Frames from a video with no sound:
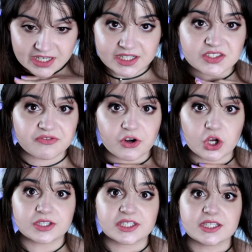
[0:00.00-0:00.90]
It's
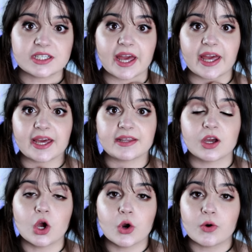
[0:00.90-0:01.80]
flirty and
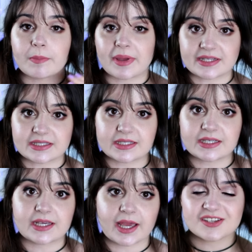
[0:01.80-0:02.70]

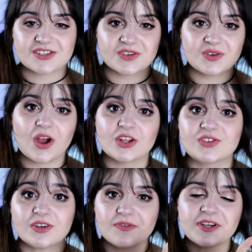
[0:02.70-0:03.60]
romantic. Also,
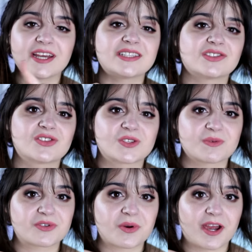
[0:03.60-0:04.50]
don't forget to
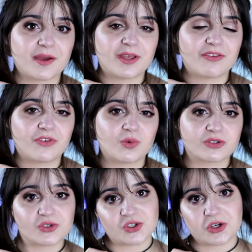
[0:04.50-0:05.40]
subscribe if you
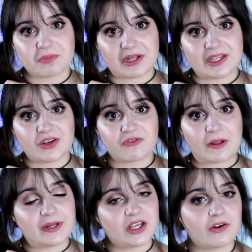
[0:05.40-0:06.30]
want to join my little
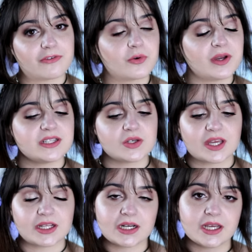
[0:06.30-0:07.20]
family of queens. You
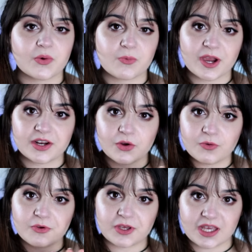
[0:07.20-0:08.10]
can click right
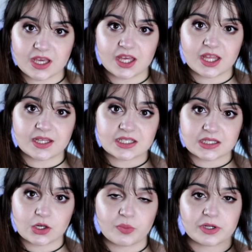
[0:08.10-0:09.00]
over here, this
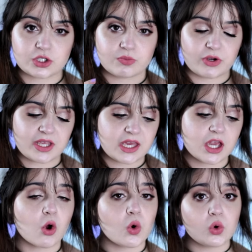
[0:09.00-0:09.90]
little button right
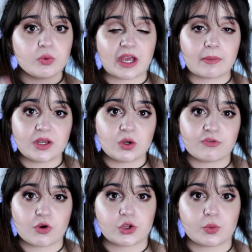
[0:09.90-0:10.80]
here, or down below
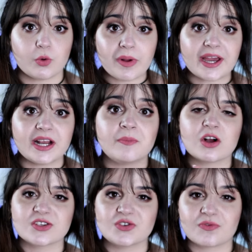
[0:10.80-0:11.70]
if you're on your mobile.
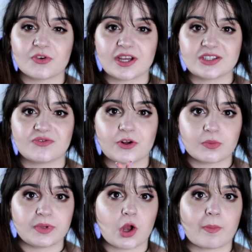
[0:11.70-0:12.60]
Also, don't forget to follow
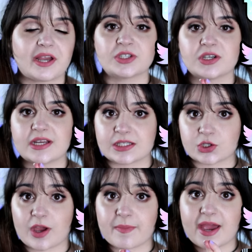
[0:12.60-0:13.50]
me on my Twitter,
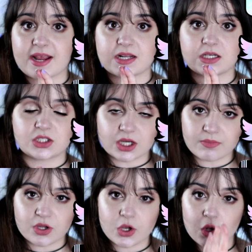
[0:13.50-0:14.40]
Instagram, and
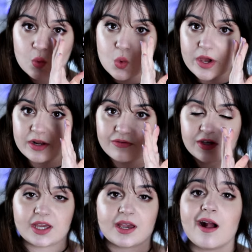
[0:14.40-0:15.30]
Tumblr right over
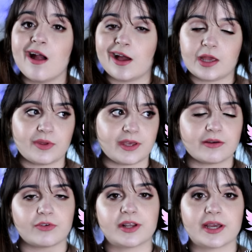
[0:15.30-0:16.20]
here. I'm here
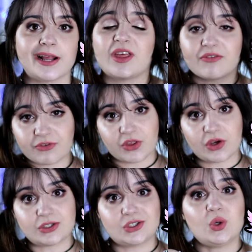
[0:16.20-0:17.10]
every day. Without
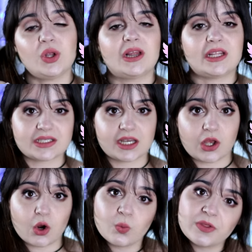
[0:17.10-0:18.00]
further ado, let's
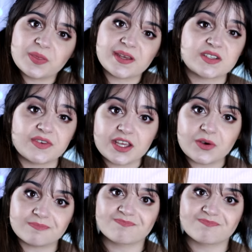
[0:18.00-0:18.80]
get on with this video.